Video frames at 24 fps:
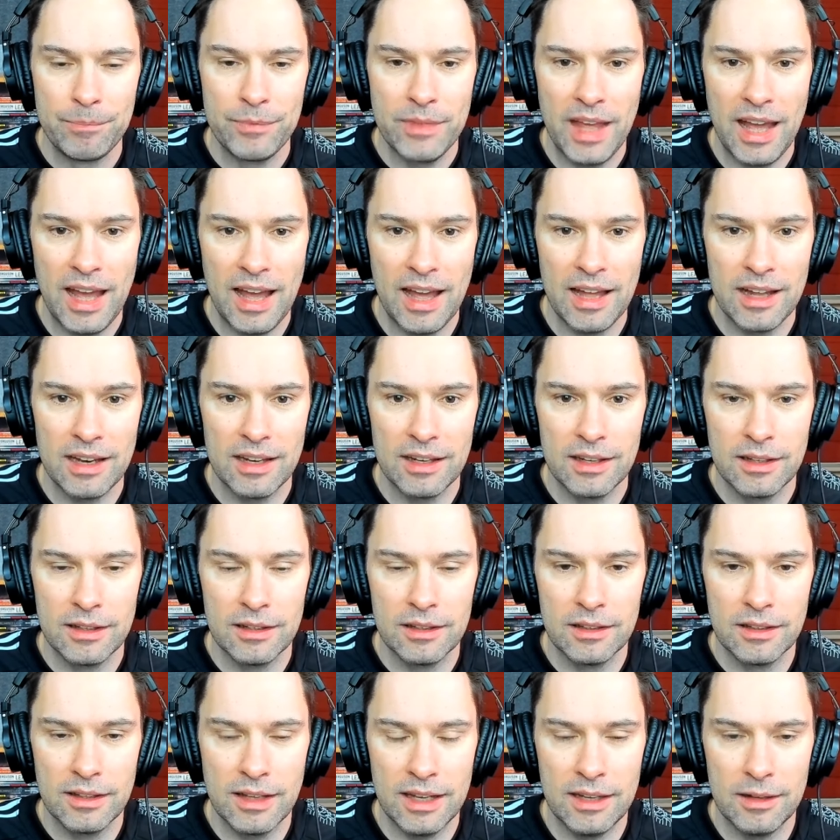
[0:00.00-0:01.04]
that
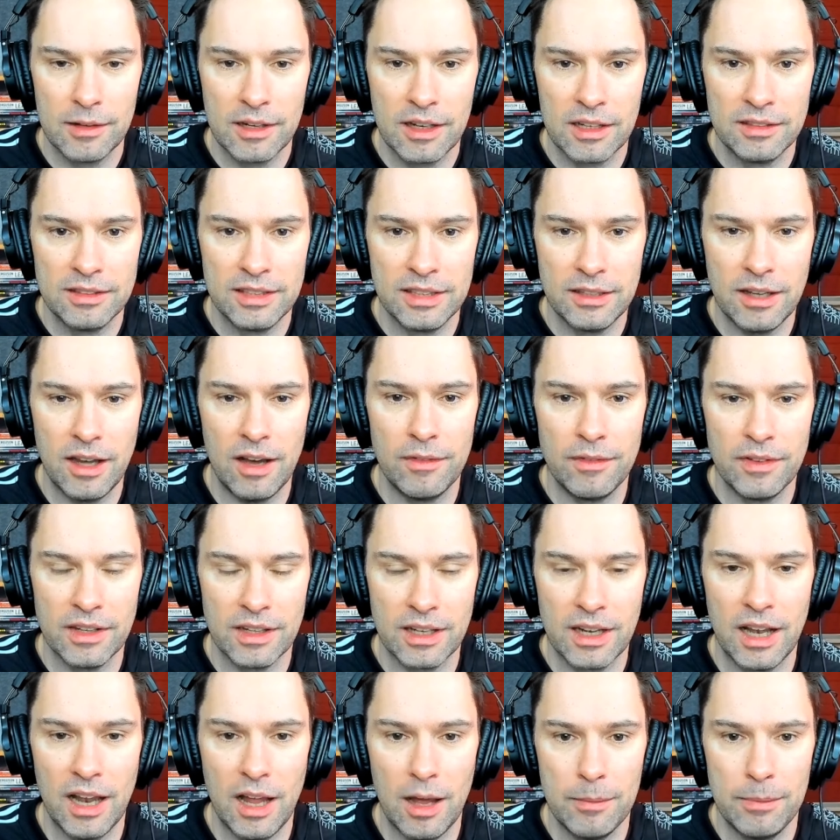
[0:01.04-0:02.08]
their staff at
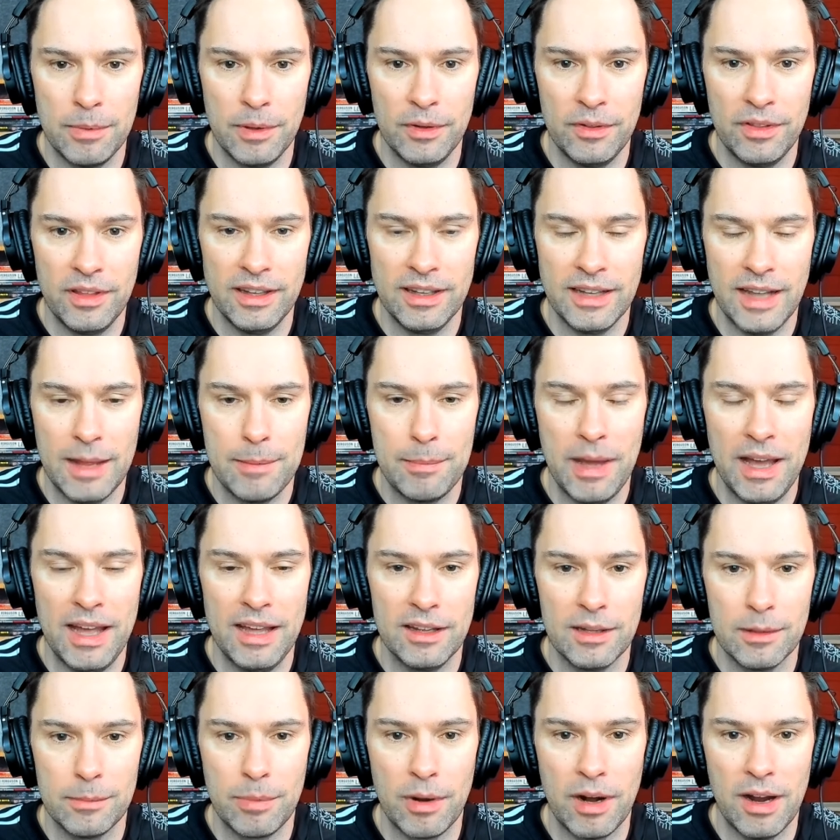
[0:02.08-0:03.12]
the club who think they're
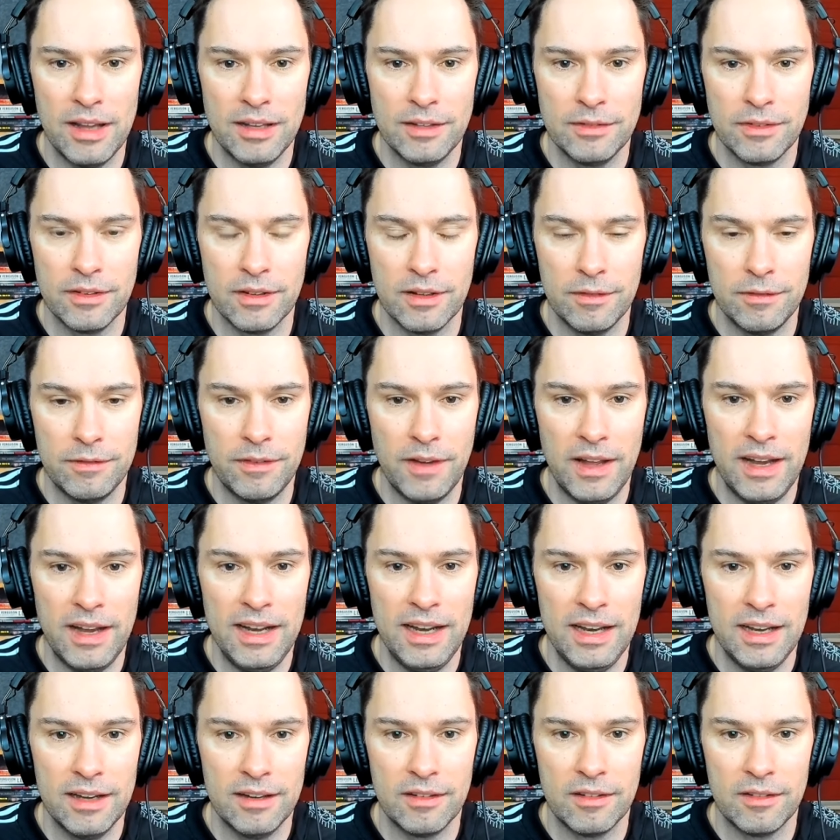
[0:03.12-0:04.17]
paying the price for the
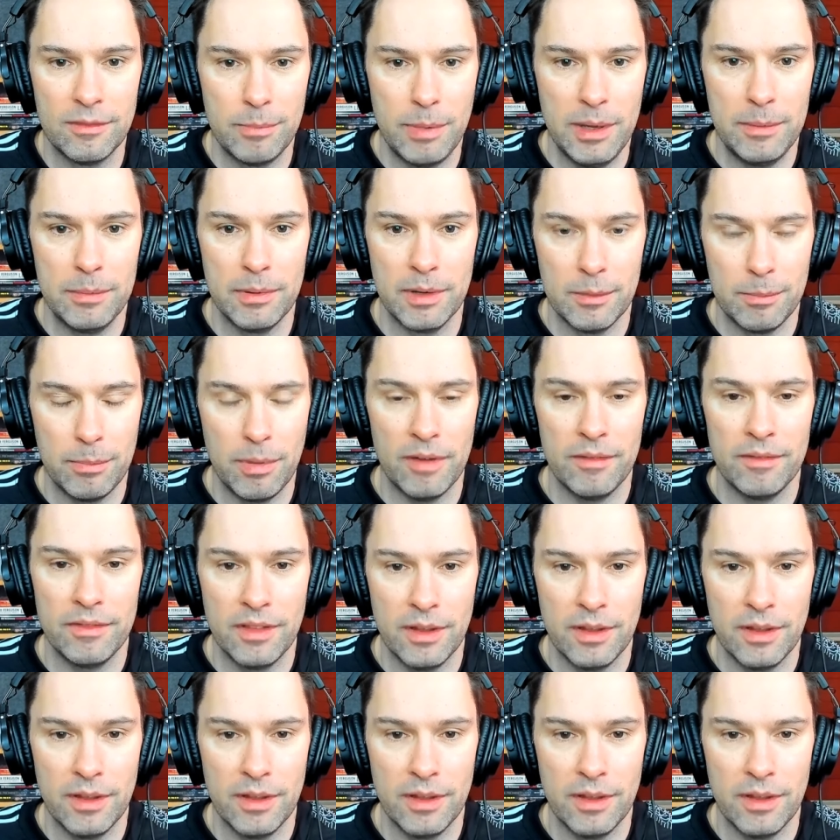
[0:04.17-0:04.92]
failure of people above